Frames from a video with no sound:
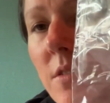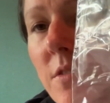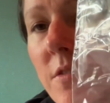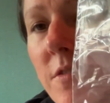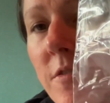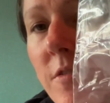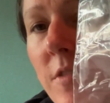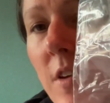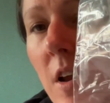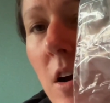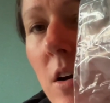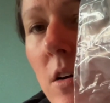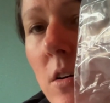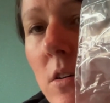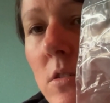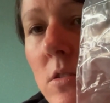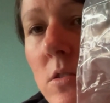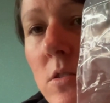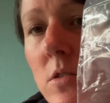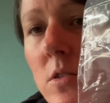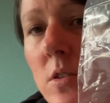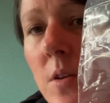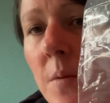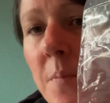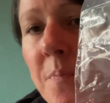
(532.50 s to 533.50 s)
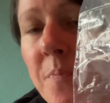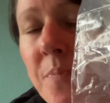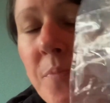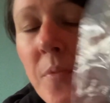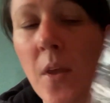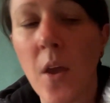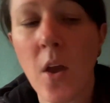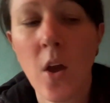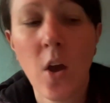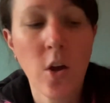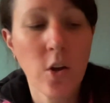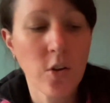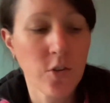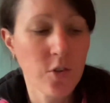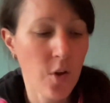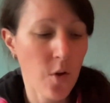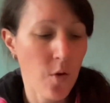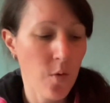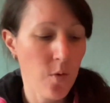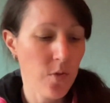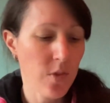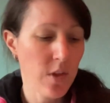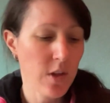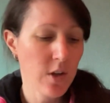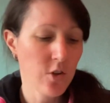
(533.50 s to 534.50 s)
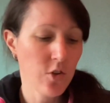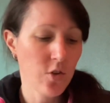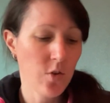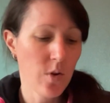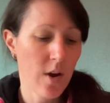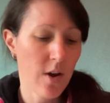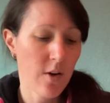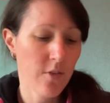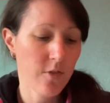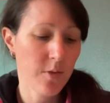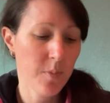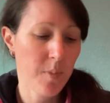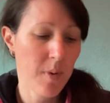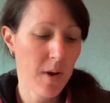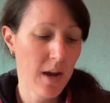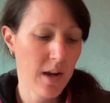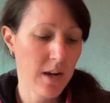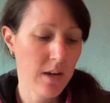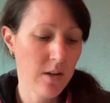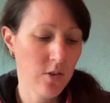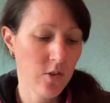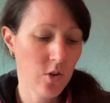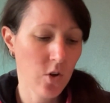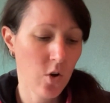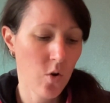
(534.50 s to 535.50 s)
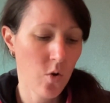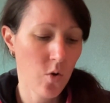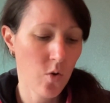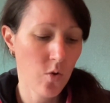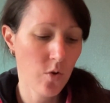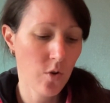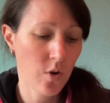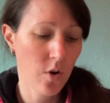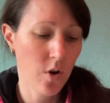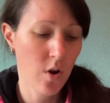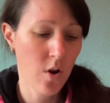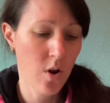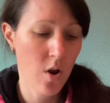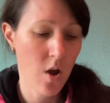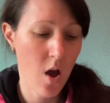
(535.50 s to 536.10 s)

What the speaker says: flux. So this you have to paint on.